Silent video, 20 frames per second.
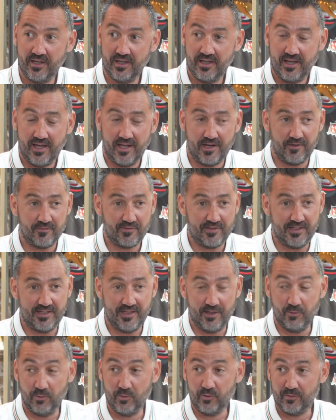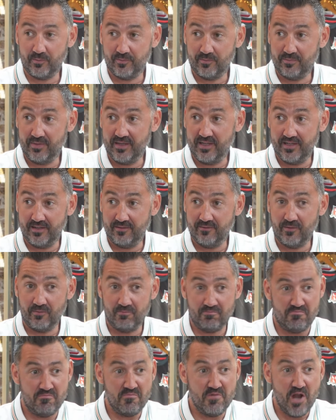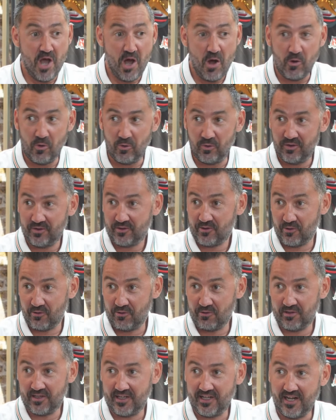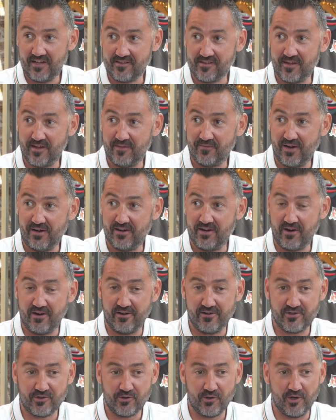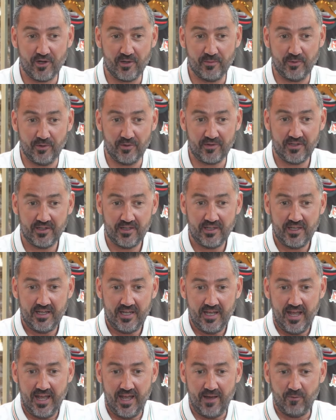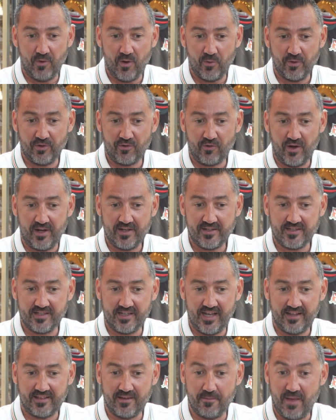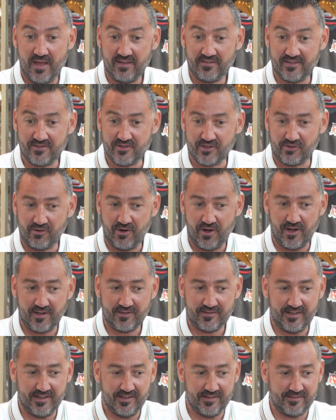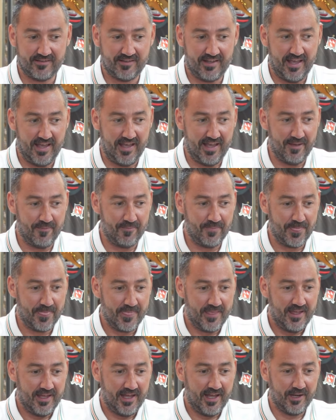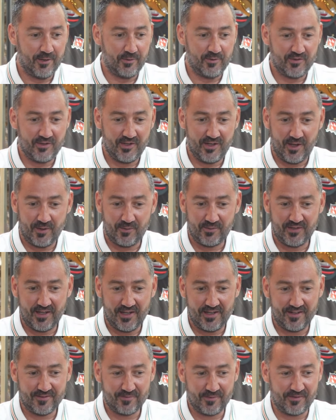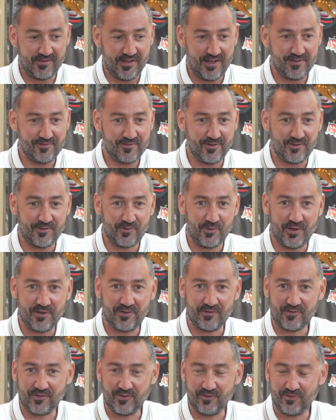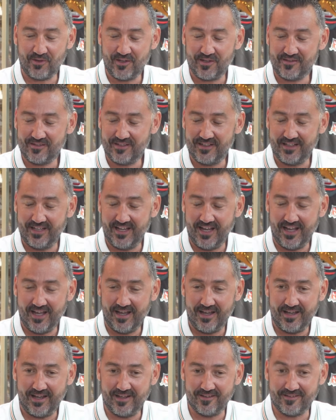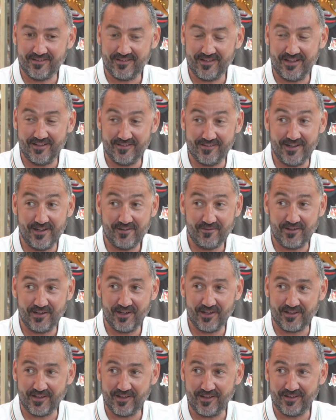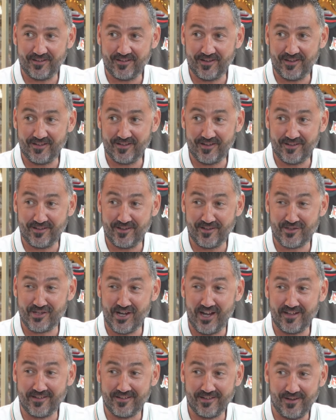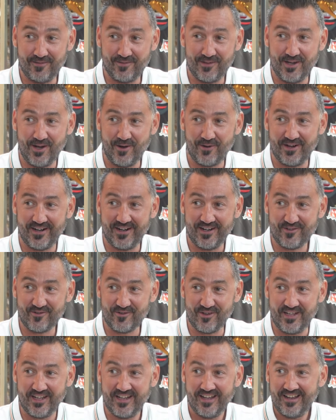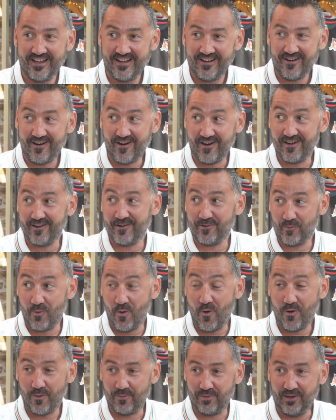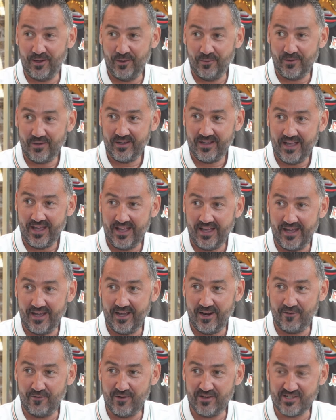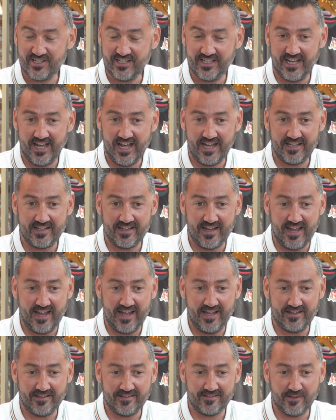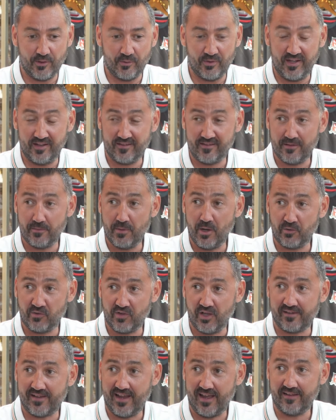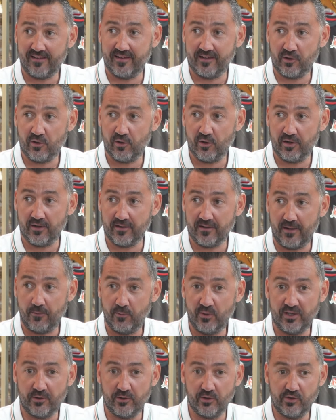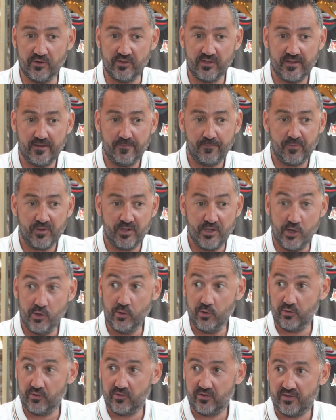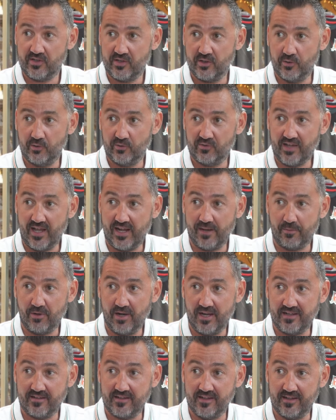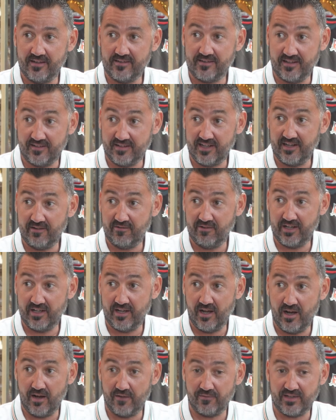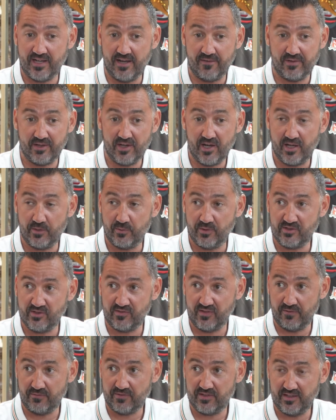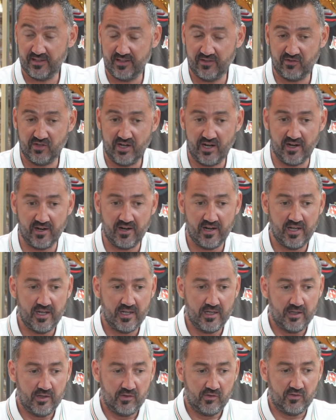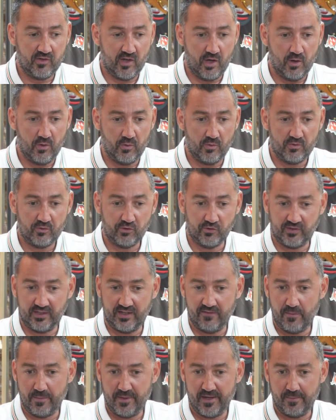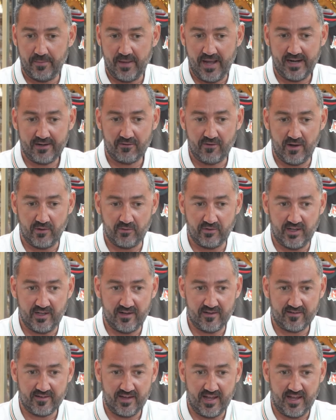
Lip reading: and obviously it wouldn't be known currently as a very Irish colour, but what we're trying to get the message across is, and I was saying this myself on Twitter and stuff recently, it's literally like the chant, if you know your history, Ireland wore blue originally, and so it's the most authentic colour that we could use to celebrate the centenary of the FAI, which is obviously this year. So just to give a bit of background in it,